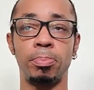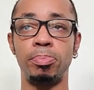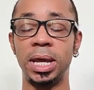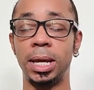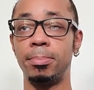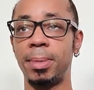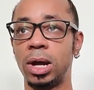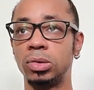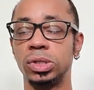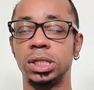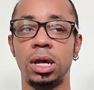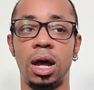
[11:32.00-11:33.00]
big
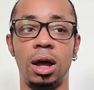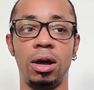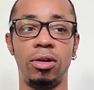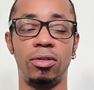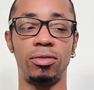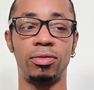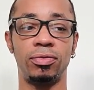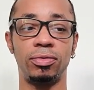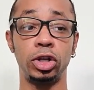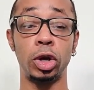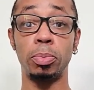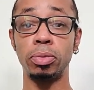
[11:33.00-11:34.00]
amounts of,
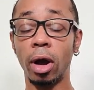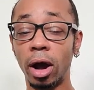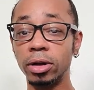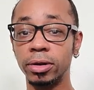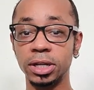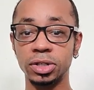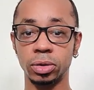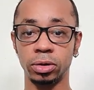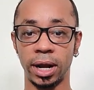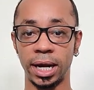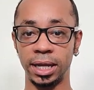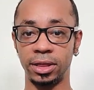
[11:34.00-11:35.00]
you know, progress
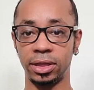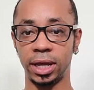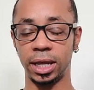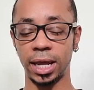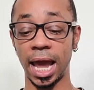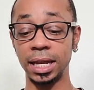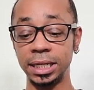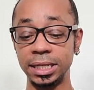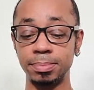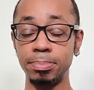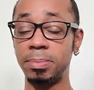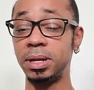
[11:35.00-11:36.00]
or anything, at
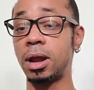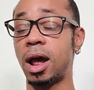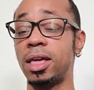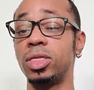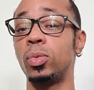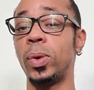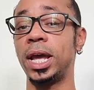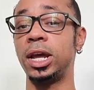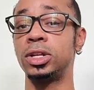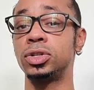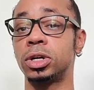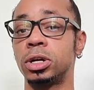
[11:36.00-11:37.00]
least maybe not in the way
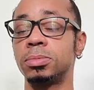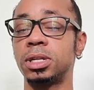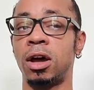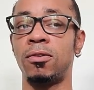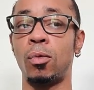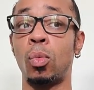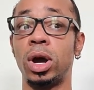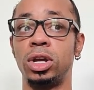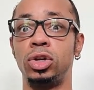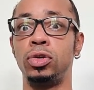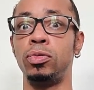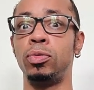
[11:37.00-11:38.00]
in terms of
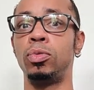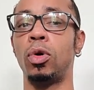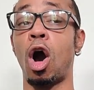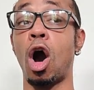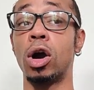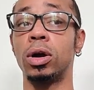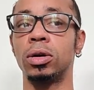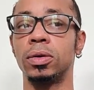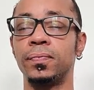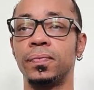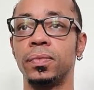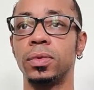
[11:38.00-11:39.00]
what you are
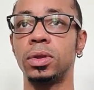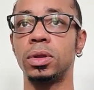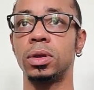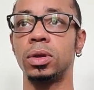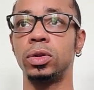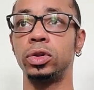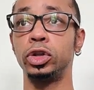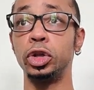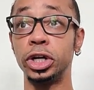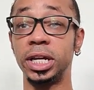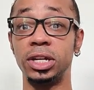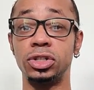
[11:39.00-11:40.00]

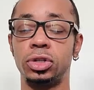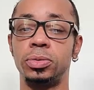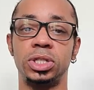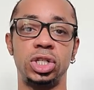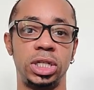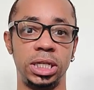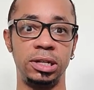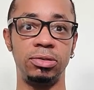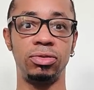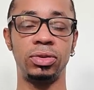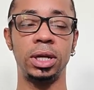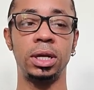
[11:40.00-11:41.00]
looking to
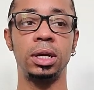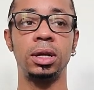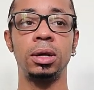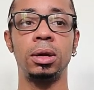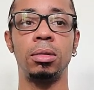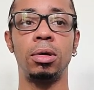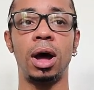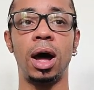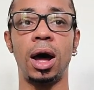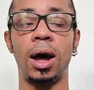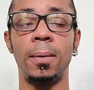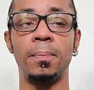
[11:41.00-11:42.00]
achieve,
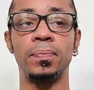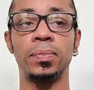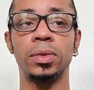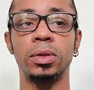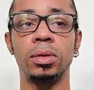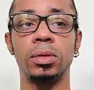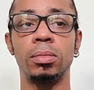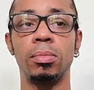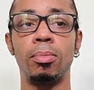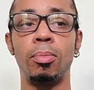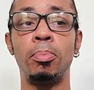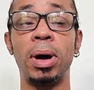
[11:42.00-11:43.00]

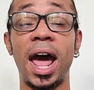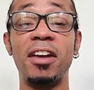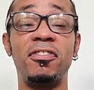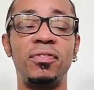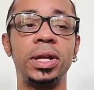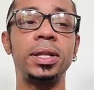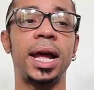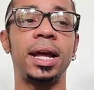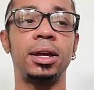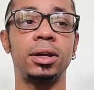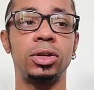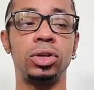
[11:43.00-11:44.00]
but I feel like